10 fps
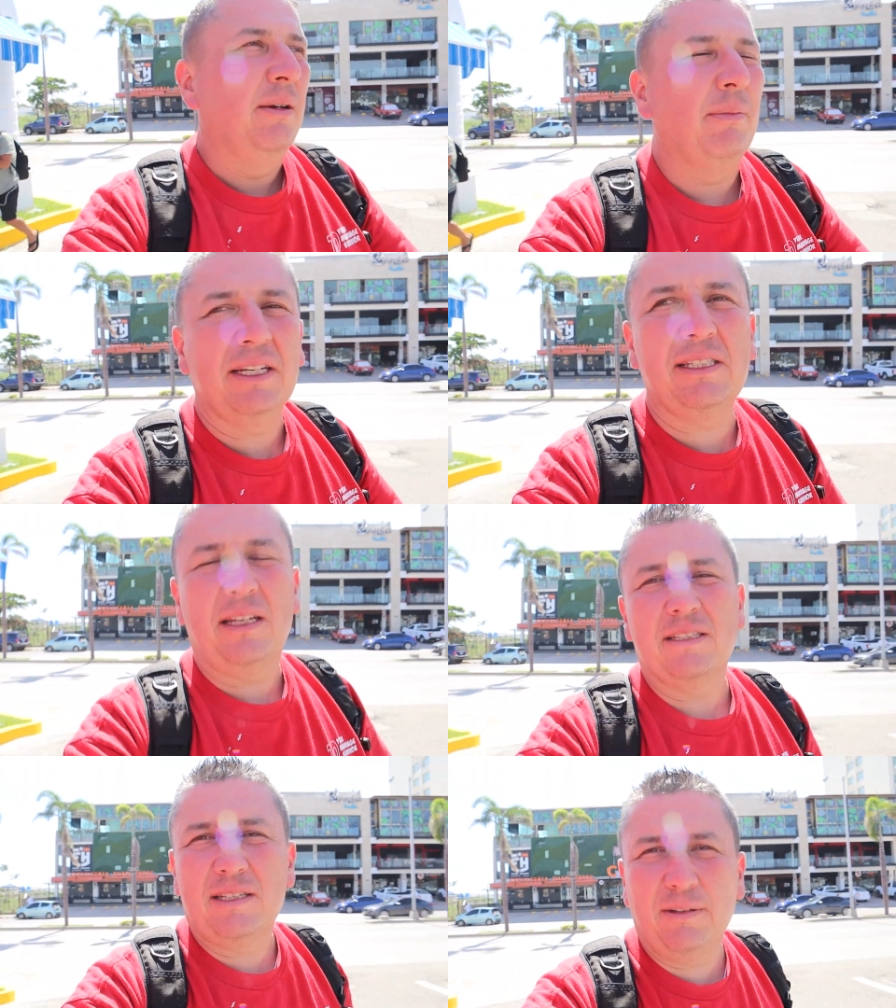
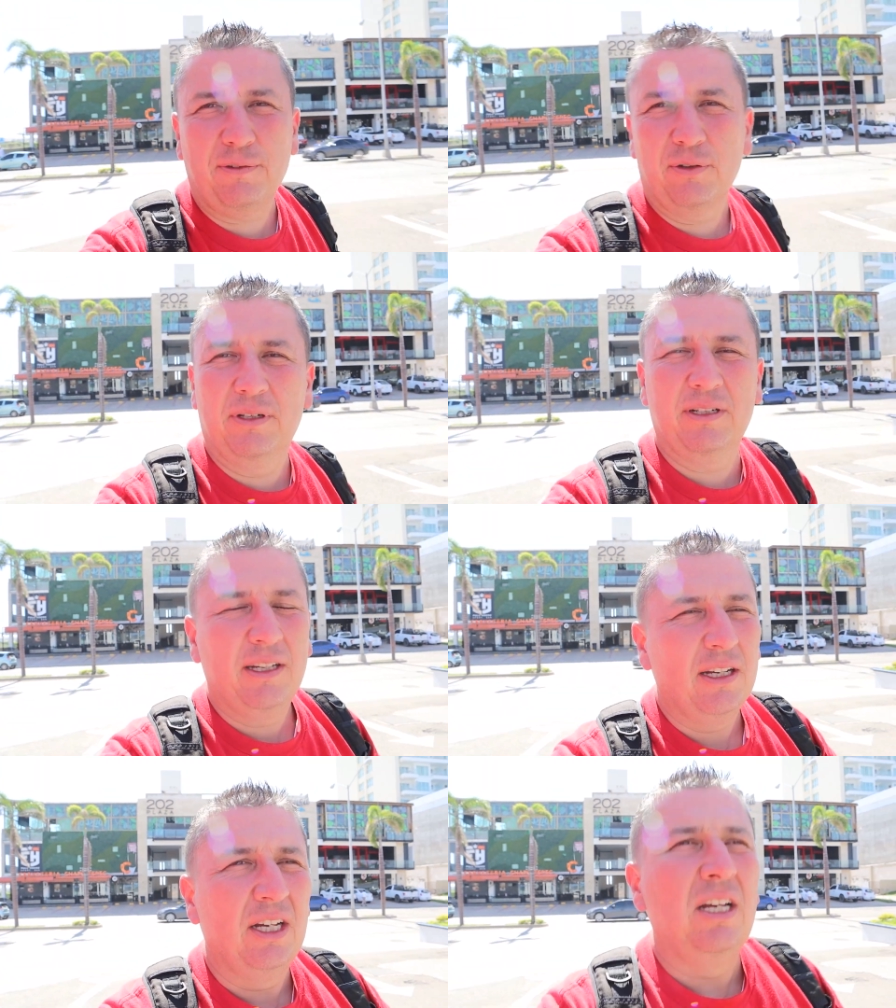Mexican seafood.
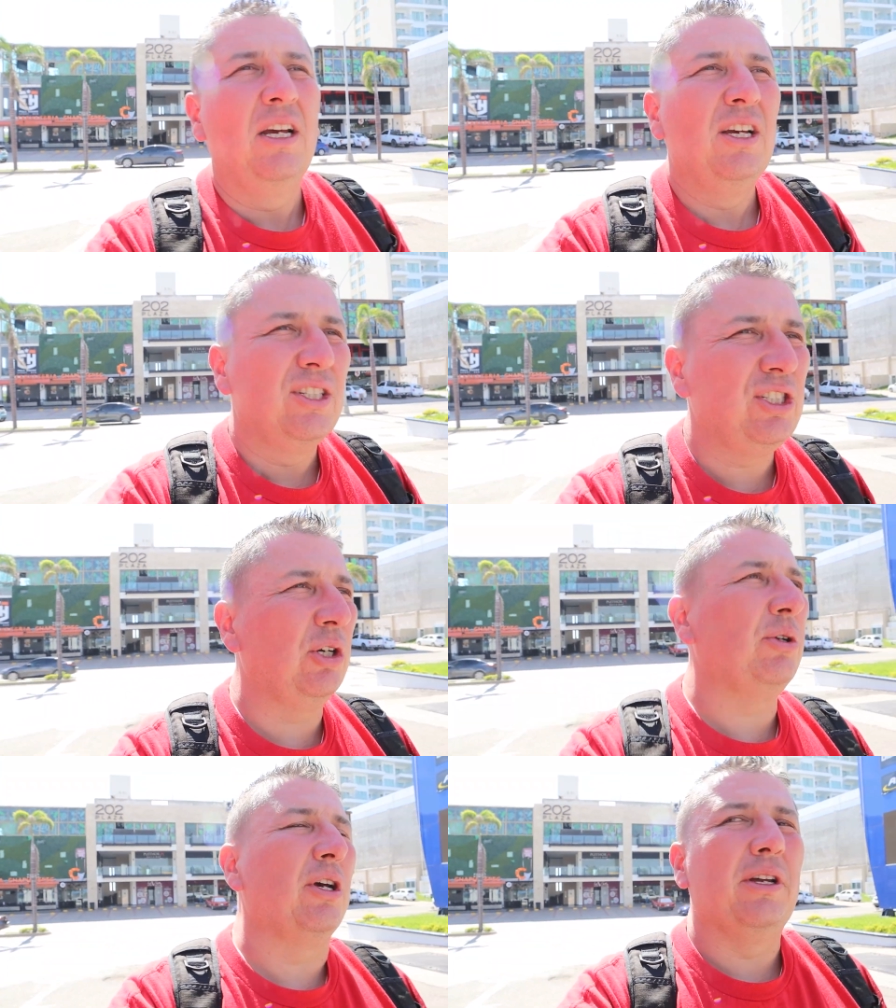
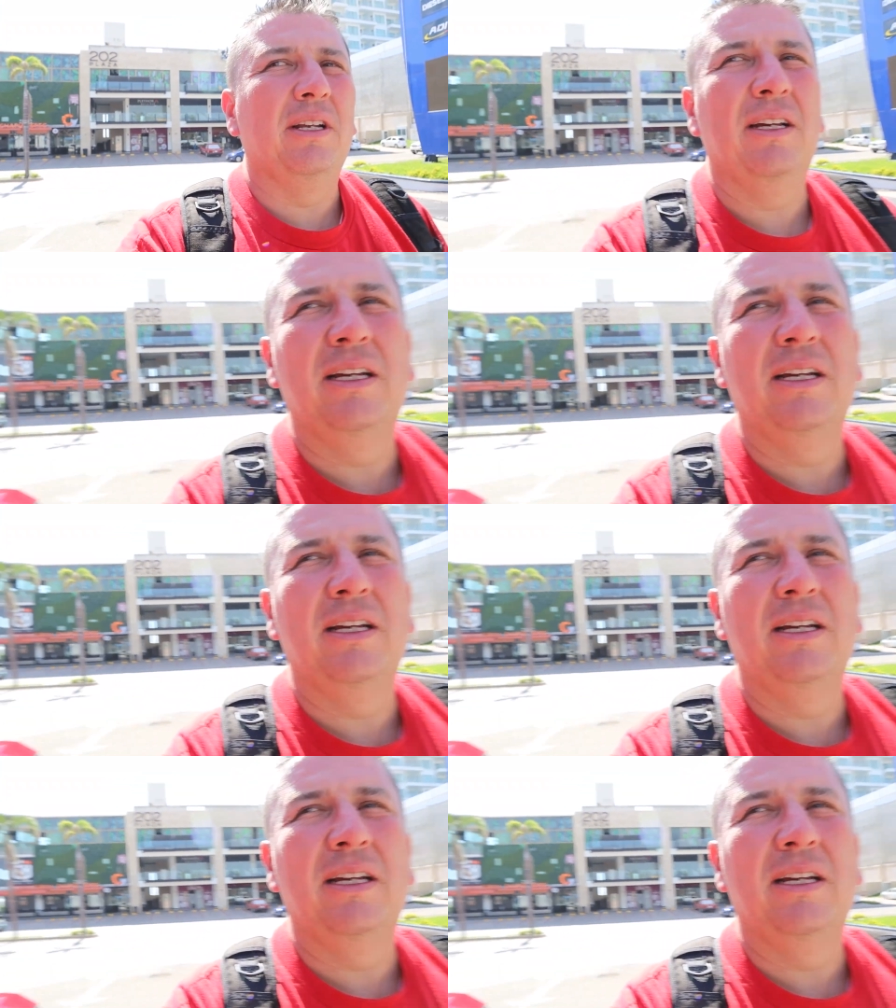So good.